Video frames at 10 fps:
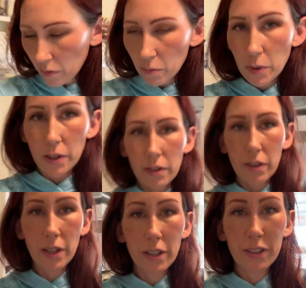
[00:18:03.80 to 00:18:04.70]
but
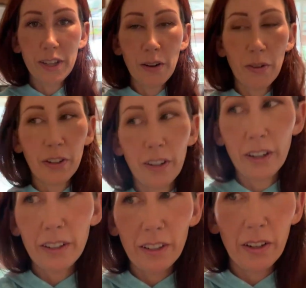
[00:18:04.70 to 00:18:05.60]
it's never a good
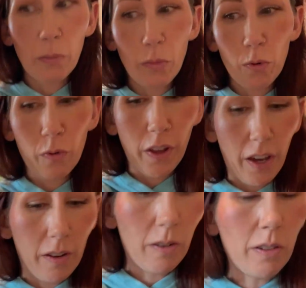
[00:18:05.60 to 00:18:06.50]
idea to move the
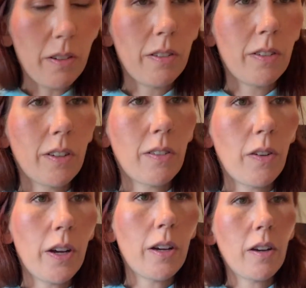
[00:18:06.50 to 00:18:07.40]
angle.
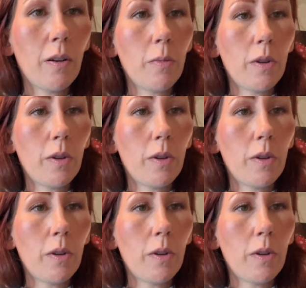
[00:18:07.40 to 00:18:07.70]
Right,